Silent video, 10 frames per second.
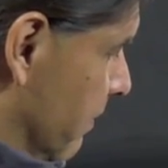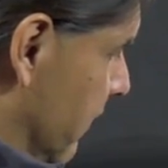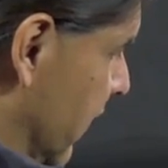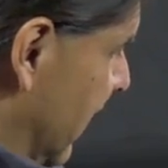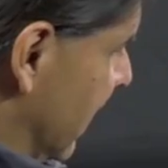
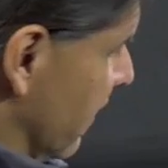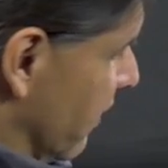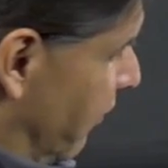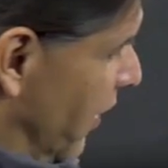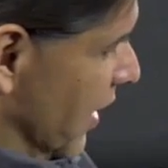The deeds of the
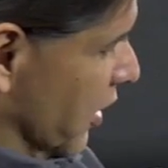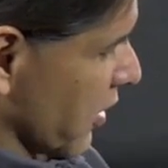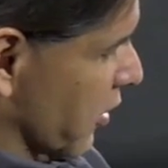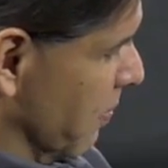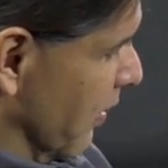flesh
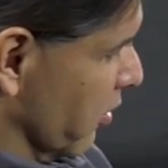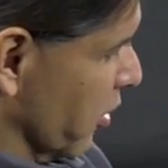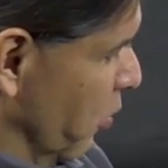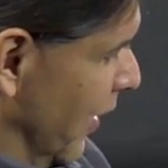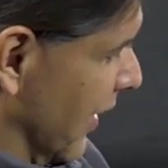and
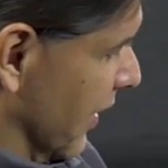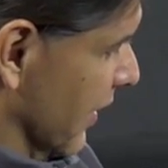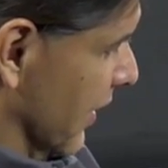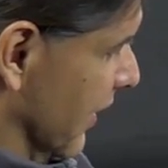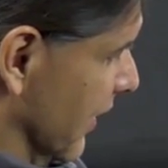spiritual
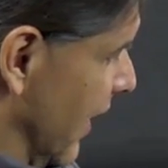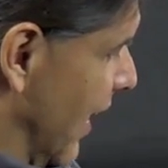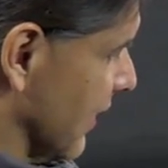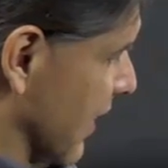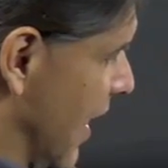wickedness in these
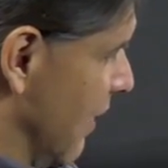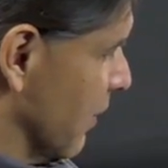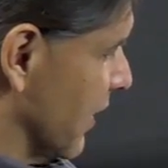last times.